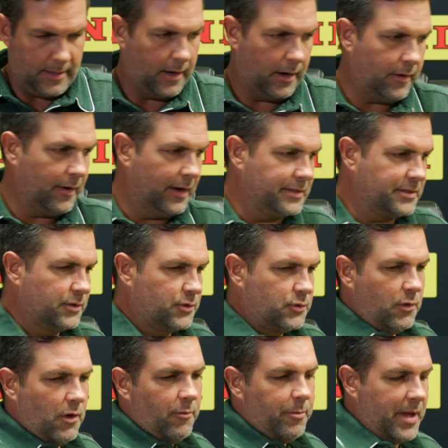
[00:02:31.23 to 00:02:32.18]
All right, so
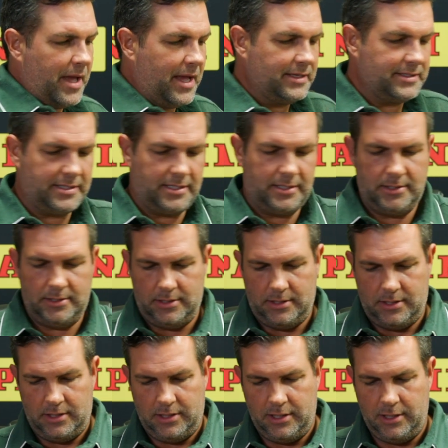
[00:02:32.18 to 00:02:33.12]
twelve packs.
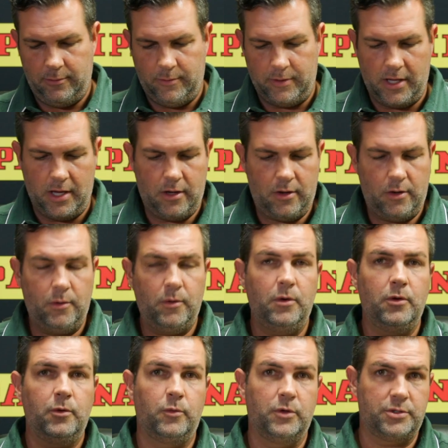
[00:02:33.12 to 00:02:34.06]
Here we go.
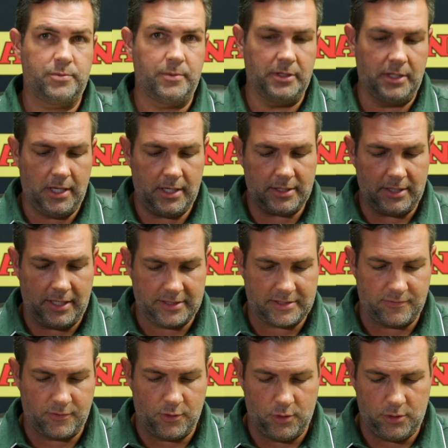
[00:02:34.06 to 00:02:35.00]
Wish me luck,
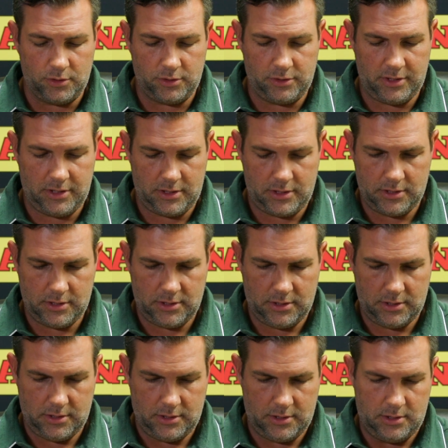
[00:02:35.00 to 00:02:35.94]
lots of gold.
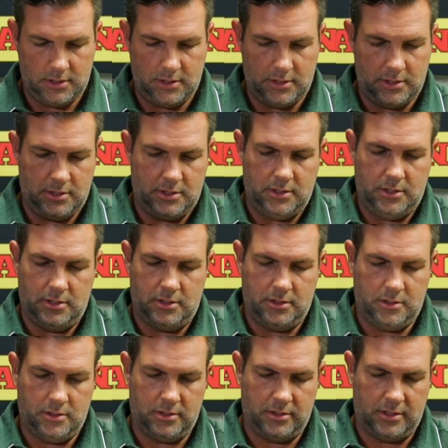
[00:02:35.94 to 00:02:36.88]

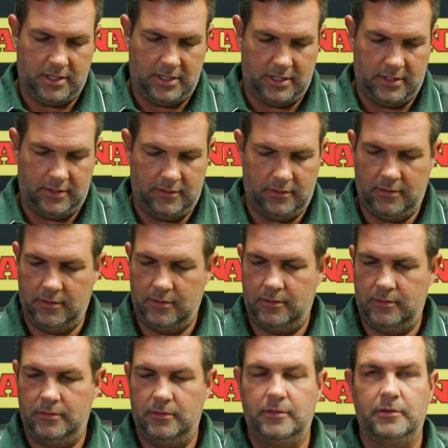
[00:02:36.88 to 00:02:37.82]
All right,
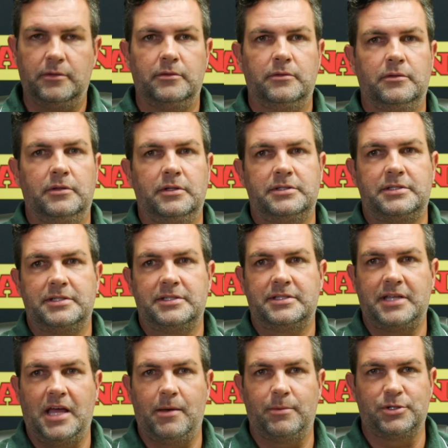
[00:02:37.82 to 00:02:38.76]
let's
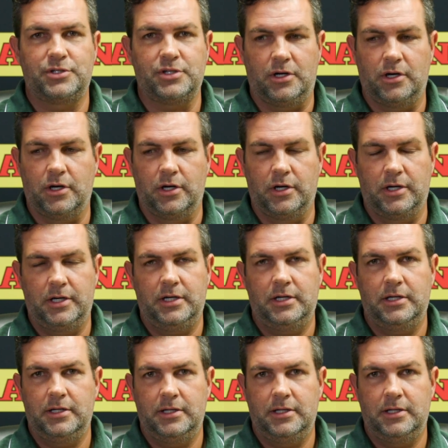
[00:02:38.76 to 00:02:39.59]
establish our